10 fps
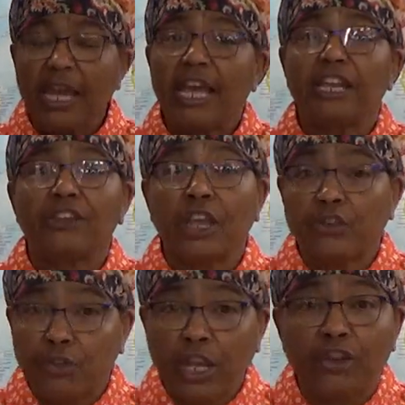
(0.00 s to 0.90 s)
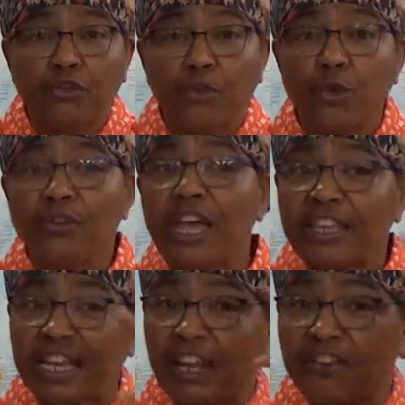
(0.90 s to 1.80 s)
It is his, his
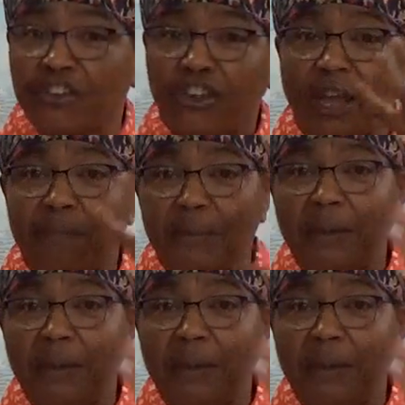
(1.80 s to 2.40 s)
truth that has shaped